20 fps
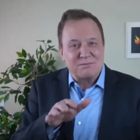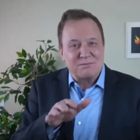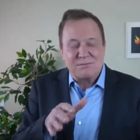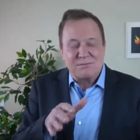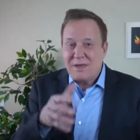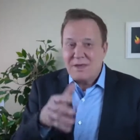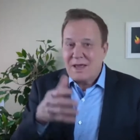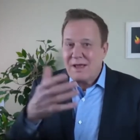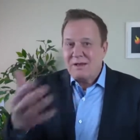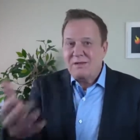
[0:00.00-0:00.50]

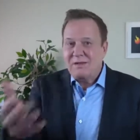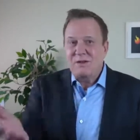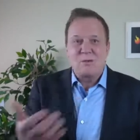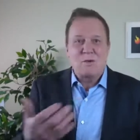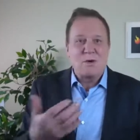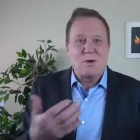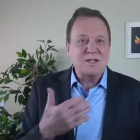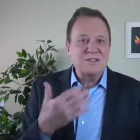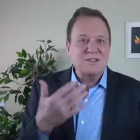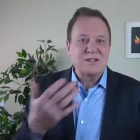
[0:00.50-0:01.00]
and they're
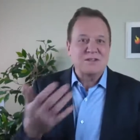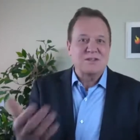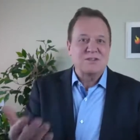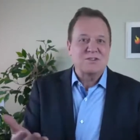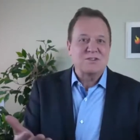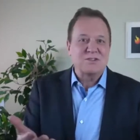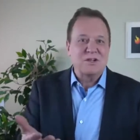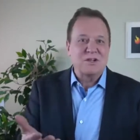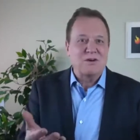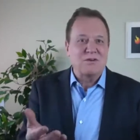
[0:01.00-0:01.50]
watching this
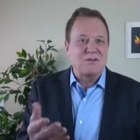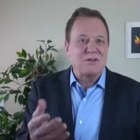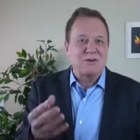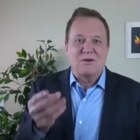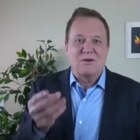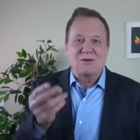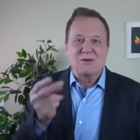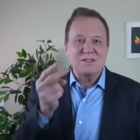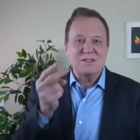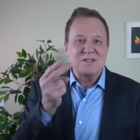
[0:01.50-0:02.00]
show, they're
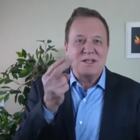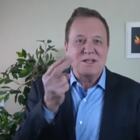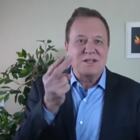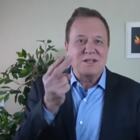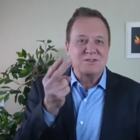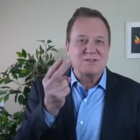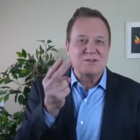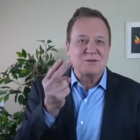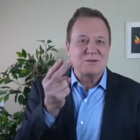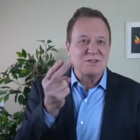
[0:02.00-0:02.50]
only taking
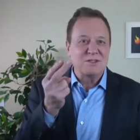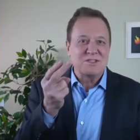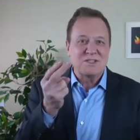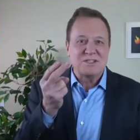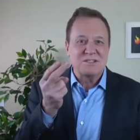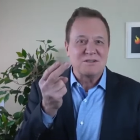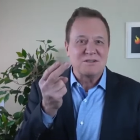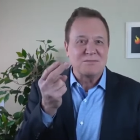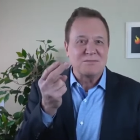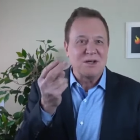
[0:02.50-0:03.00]
2 listings
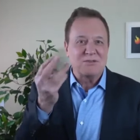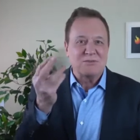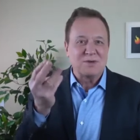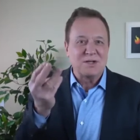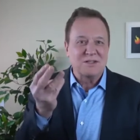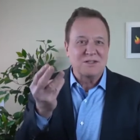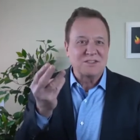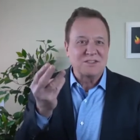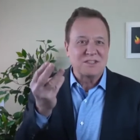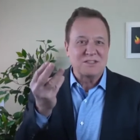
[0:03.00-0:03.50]
a month, 3
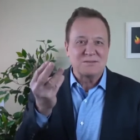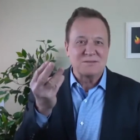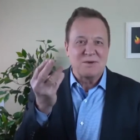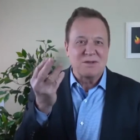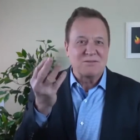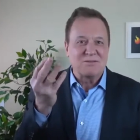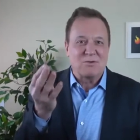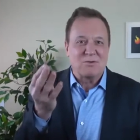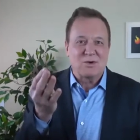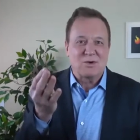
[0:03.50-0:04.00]
listings a
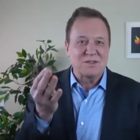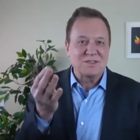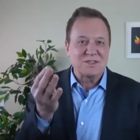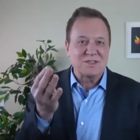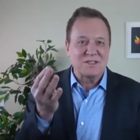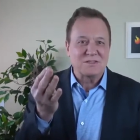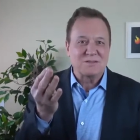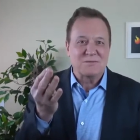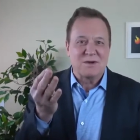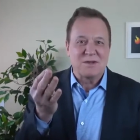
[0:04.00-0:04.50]
month, 4
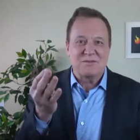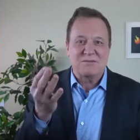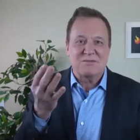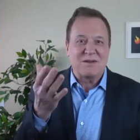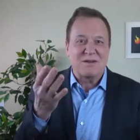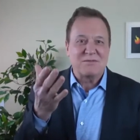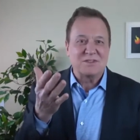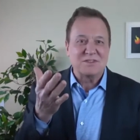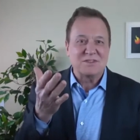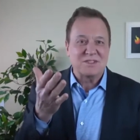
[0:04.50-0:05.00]
listings a month,
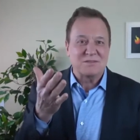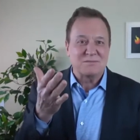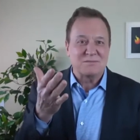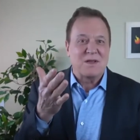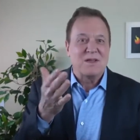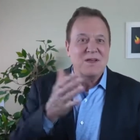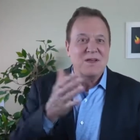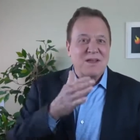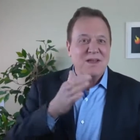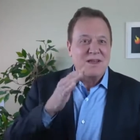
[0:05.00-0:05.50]
5 listings a month,
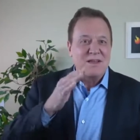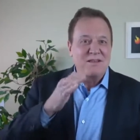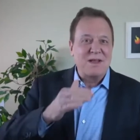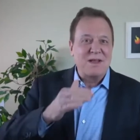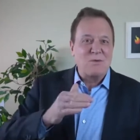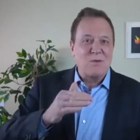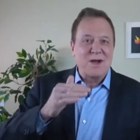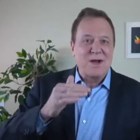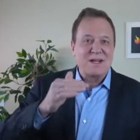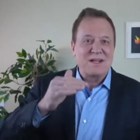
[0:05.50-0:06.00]
and they
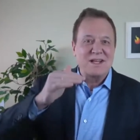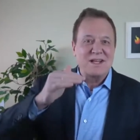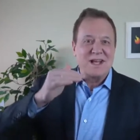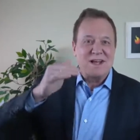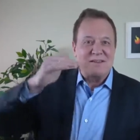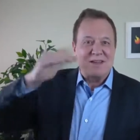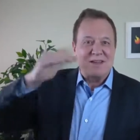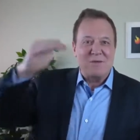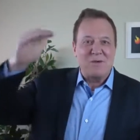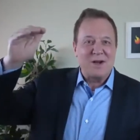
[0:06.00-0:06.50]
want to
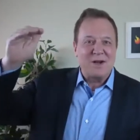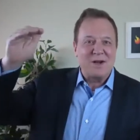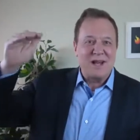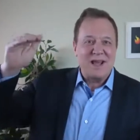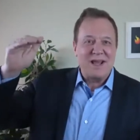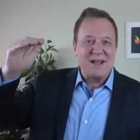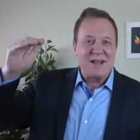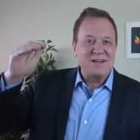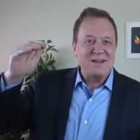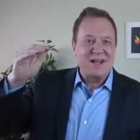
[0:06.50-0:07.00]

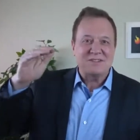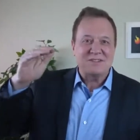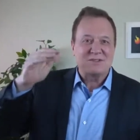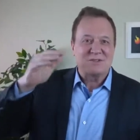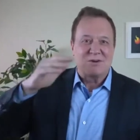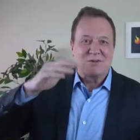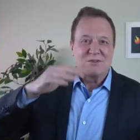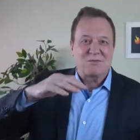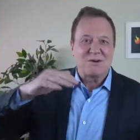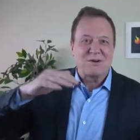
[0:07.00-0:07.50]
add an extra
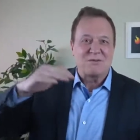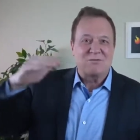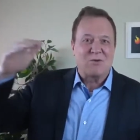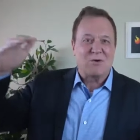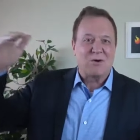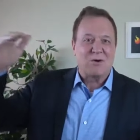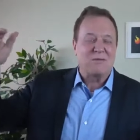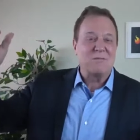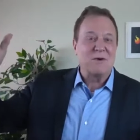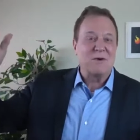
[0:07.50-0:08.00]
3 or
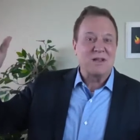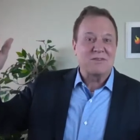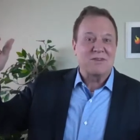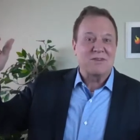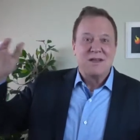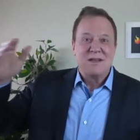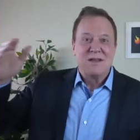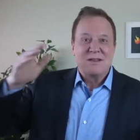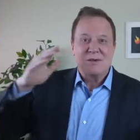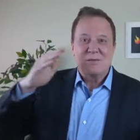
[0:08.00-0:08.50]
4 a month.
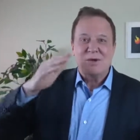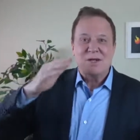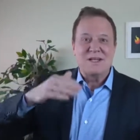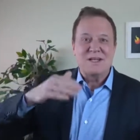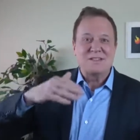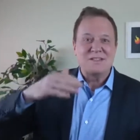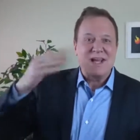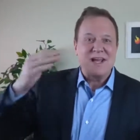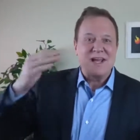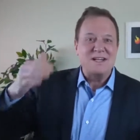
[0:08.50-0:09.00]
They want to get
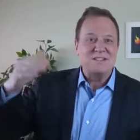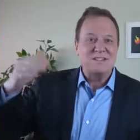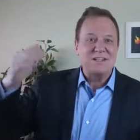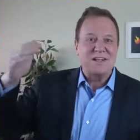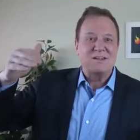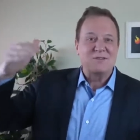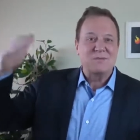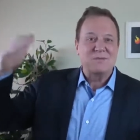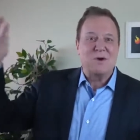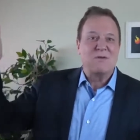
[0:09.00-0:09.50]
to 8, 10,
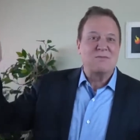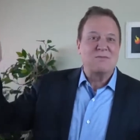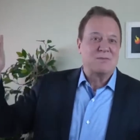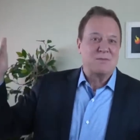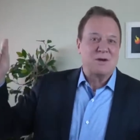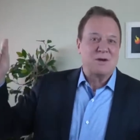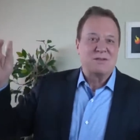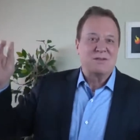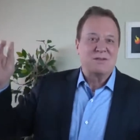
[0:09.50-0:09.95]
12 a month.